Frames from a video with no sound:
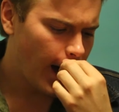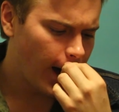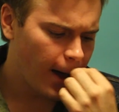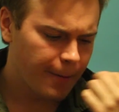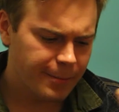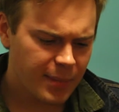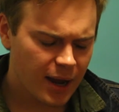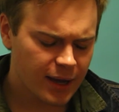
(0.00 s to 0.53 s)

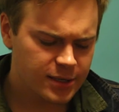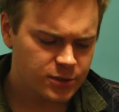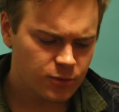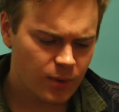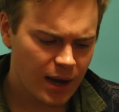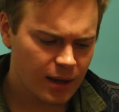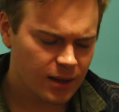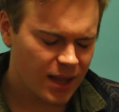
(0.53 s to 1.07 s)
Um, as
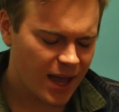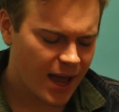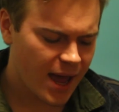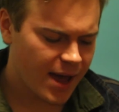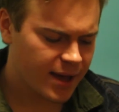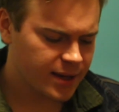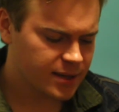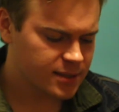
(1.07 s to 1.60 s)
well
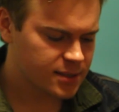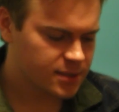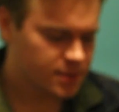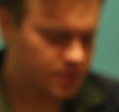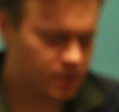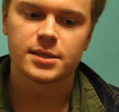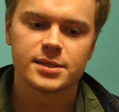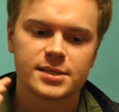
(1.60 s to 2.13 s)

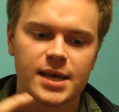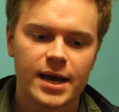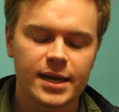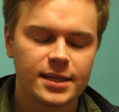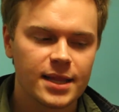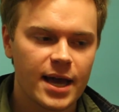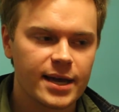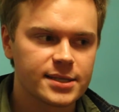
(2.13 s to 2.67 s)
as the
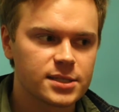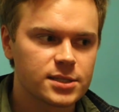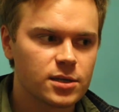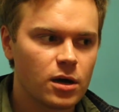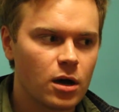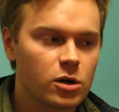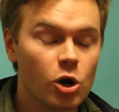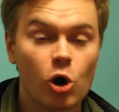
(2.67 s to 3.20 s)
second last
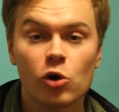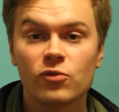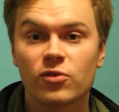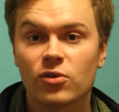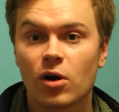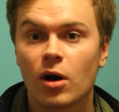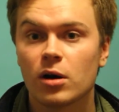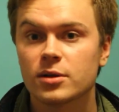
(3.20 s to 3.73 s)
song,
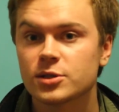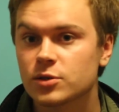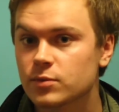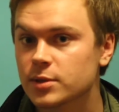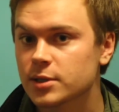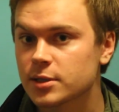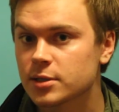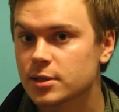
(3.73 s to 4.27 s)
overall is a
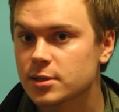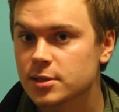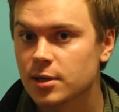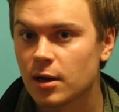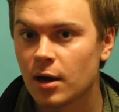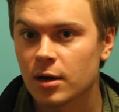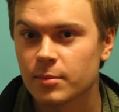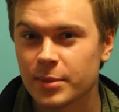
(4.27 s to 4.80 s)
really good
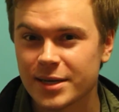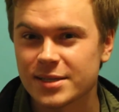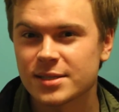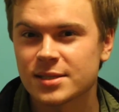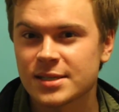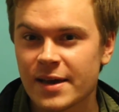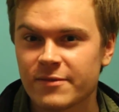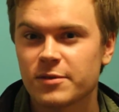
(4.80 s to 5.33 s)
song, but it's
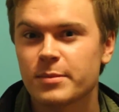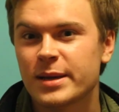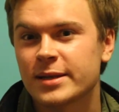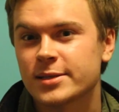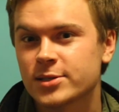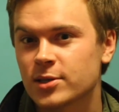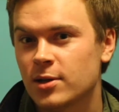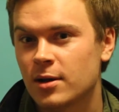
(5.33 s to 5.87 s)
seven
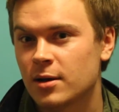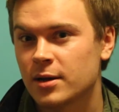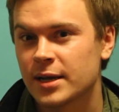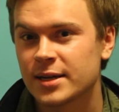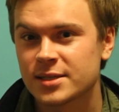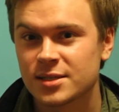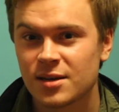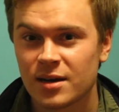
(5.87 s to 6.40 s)
minutes long,
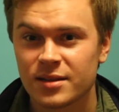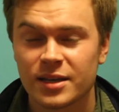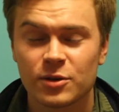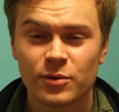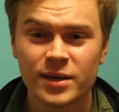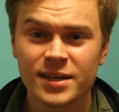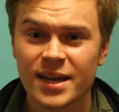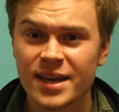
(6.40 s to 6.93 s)
and it's not
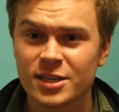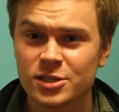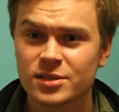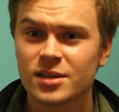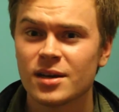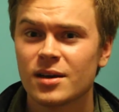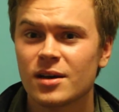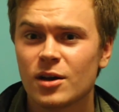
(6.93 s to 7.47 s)
like Green Day
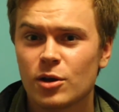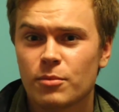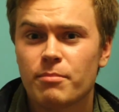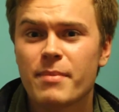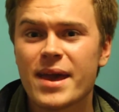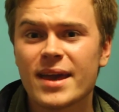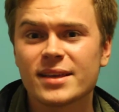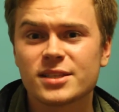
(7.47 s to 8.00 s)
has
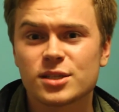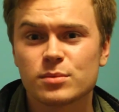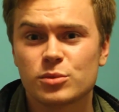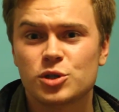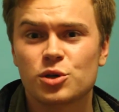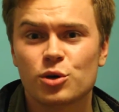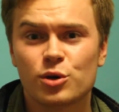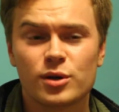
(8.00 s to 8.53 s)
made
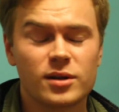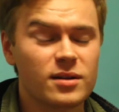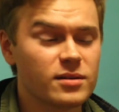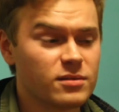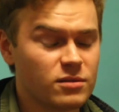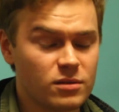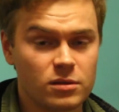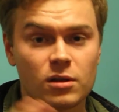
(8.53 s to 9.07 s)
some good
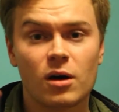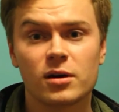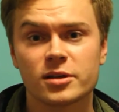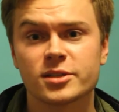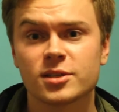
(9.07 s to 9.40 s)
long